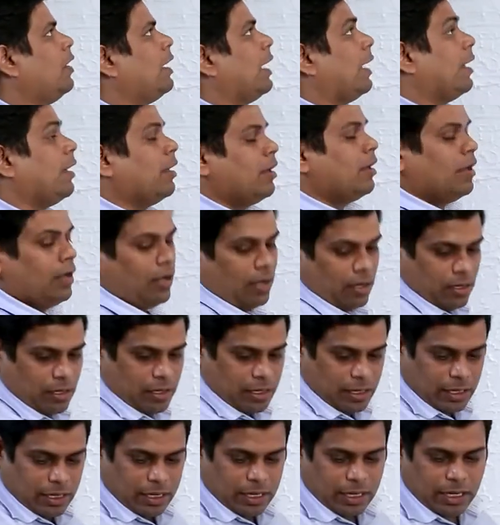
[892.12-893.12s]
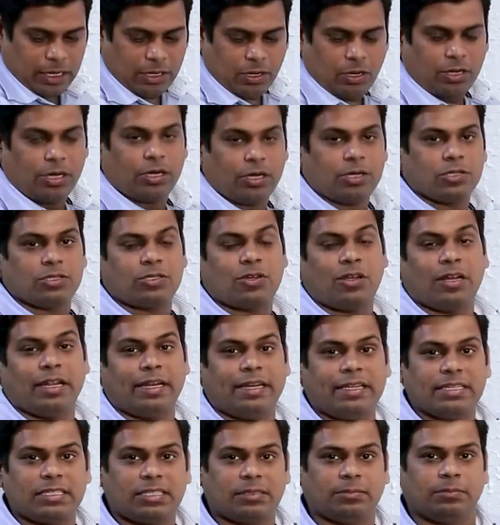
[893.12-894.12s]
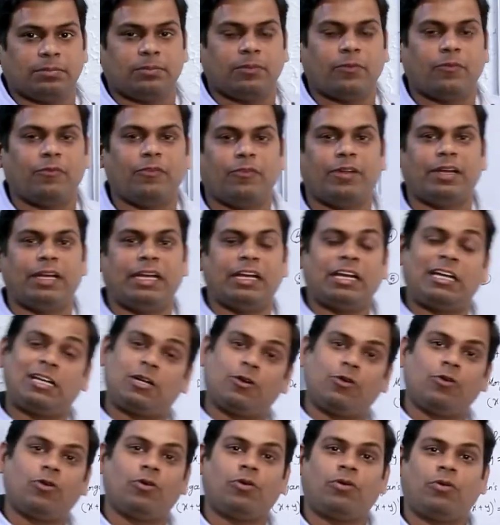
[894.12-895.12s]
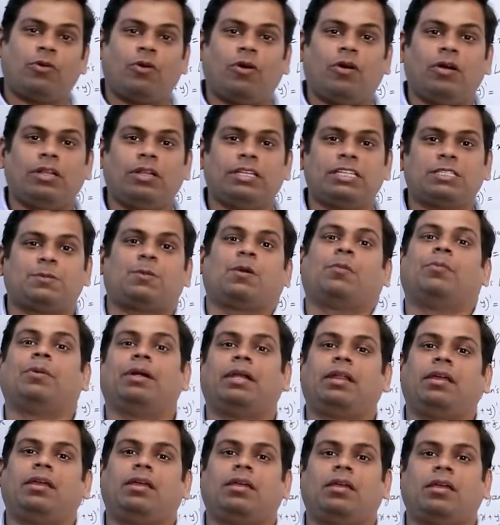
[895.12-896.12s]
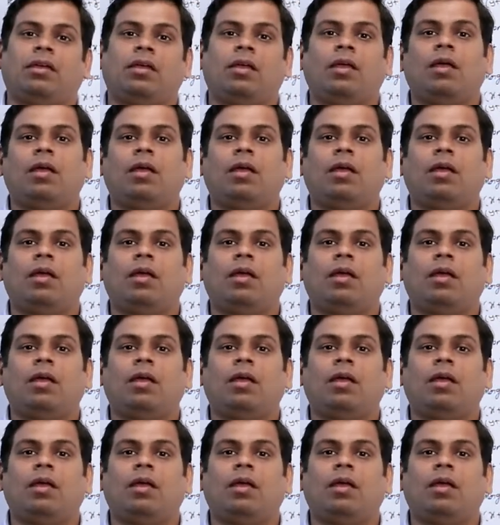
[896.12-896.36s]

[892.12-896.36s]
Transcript: Okay. In order to solve any sum, we need to know all this property